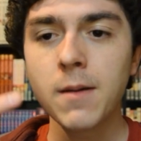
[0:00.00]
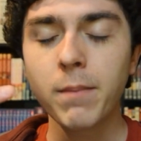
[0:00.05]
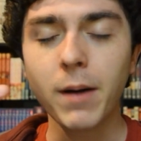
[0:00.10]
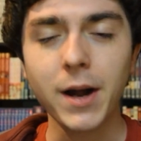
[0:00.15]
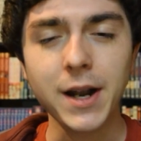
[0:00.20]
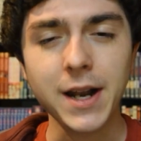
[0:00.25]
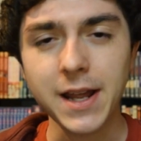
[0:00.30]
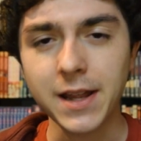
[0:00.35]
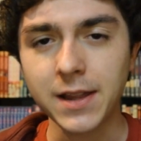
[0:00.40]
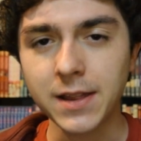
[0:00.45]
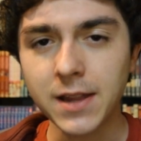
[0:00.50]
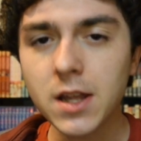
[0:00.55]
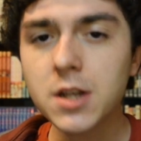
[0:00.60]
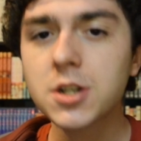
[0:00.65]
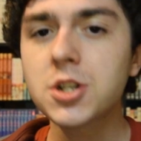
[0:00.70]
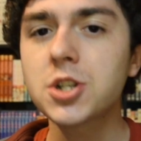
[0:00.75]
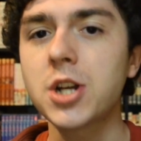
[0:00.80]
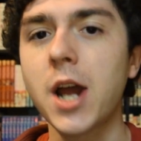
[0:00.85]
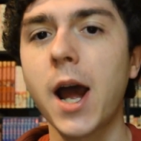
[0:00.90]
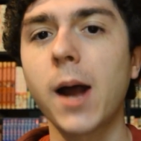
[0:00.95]
But in
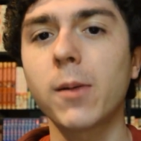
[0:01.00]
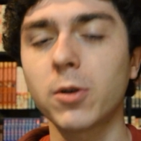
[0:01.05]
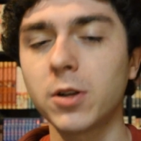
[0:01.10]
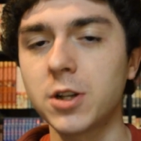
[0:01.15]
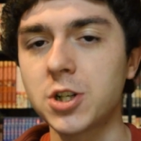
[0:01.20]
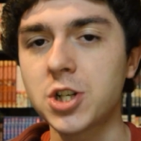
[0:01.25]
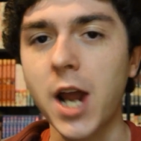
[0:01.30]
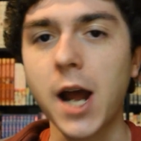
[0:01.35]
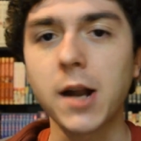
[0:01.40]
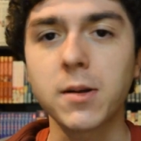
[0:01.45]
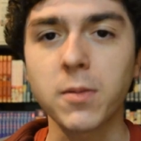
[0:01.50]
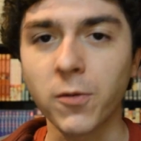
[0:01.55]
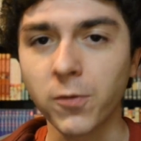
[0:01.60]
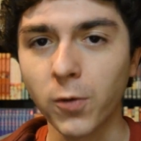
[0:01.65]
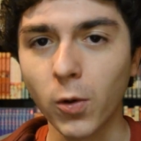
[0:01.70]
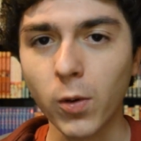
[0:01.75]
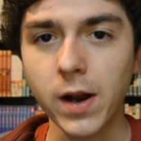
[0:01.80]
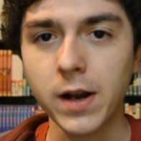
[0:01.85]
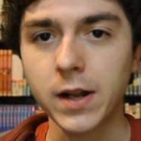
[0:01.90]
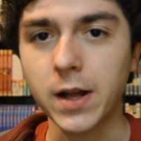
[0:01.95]
this chapter, in the chapter
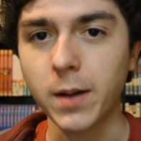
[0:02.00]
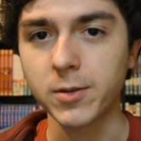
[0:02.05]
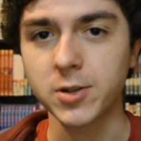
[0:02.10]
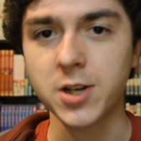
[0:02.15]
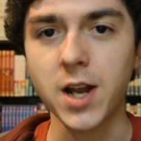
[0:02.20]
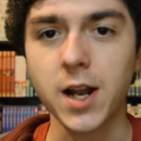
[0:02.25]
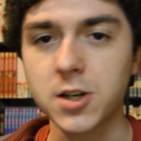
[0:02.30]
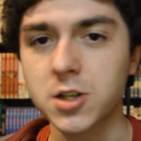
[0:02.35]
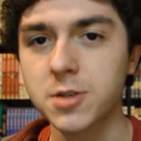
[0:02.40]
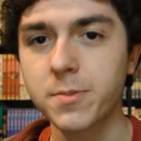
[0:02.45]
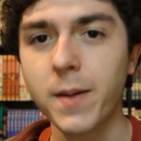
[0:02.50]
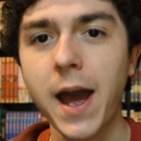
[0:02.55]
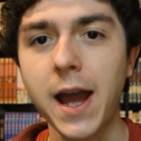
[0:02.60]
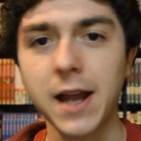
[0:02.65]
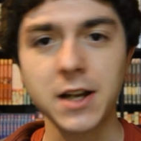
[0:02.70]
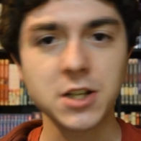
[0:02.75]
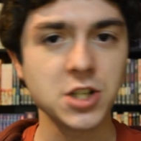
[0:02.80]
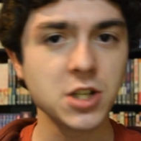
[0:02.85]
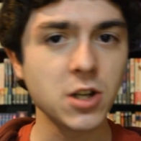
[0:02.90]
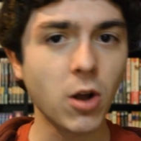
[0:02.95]
beforehand, a couple chapters
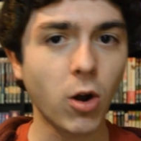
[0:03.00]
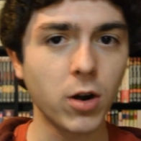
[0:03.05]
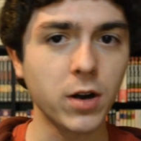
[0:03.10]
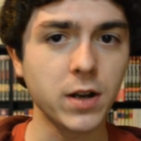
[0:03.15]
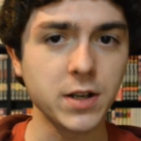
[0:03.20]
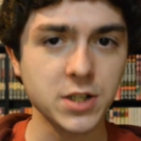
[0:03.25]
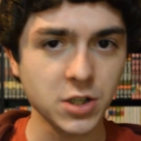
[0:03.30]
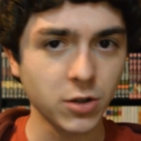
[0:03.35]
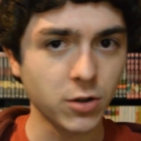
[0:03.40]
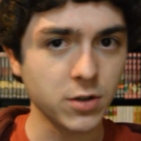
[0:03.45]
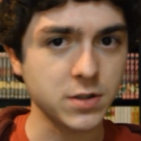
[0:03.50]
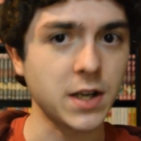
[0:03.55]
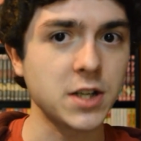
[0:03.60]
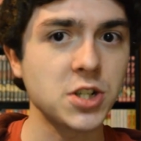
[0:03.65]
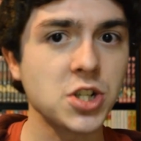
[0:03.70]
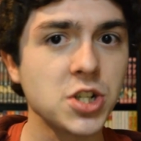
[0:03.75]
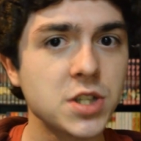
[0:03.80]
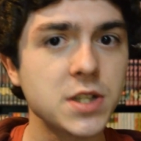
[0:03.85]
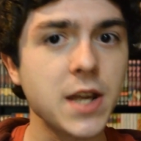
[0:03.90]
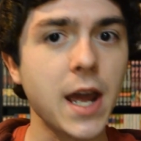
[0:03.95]
back, she already she looks like
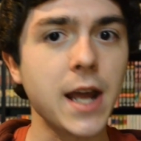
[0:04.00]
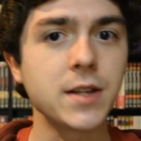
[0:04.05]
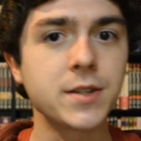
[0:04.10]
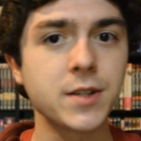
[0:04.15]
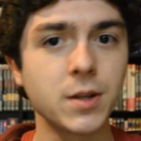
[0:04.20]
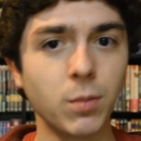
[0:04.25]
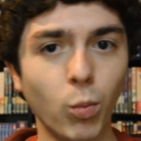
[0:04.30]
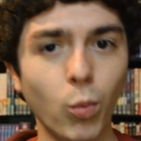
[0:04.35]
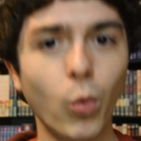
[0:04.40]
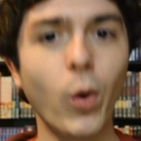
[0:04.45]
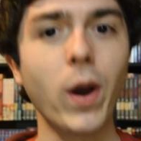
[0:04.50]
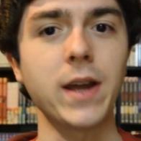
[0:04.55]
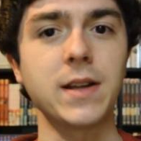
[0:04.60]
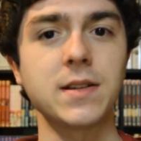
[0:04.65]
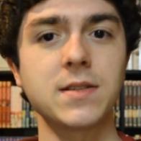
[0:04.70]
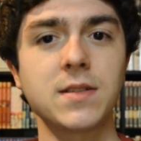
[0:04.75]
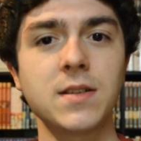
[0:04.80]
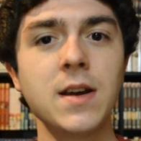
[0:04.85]
she's gained some weight.